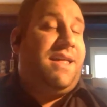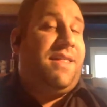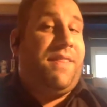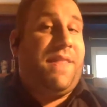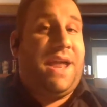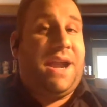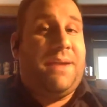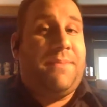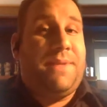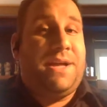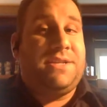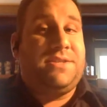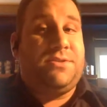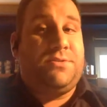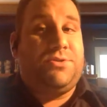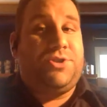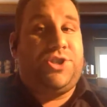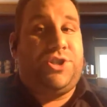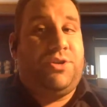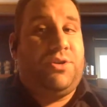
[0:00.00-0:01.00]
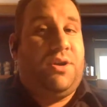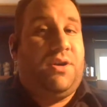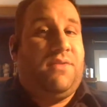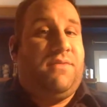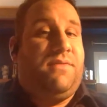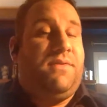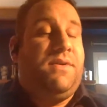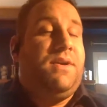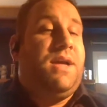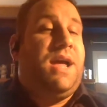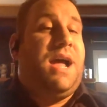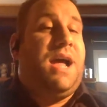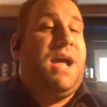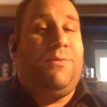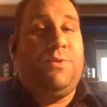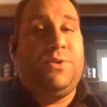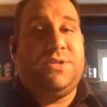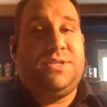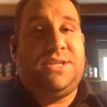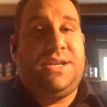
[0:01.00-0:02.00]
That I'm not so sure of.
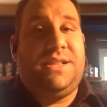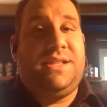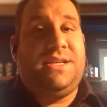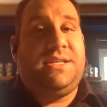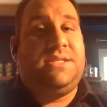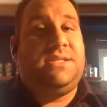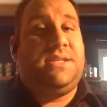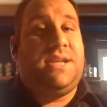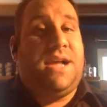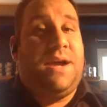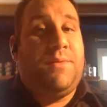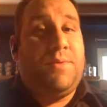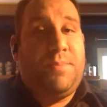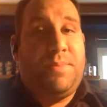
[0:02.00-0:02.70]
I will say this: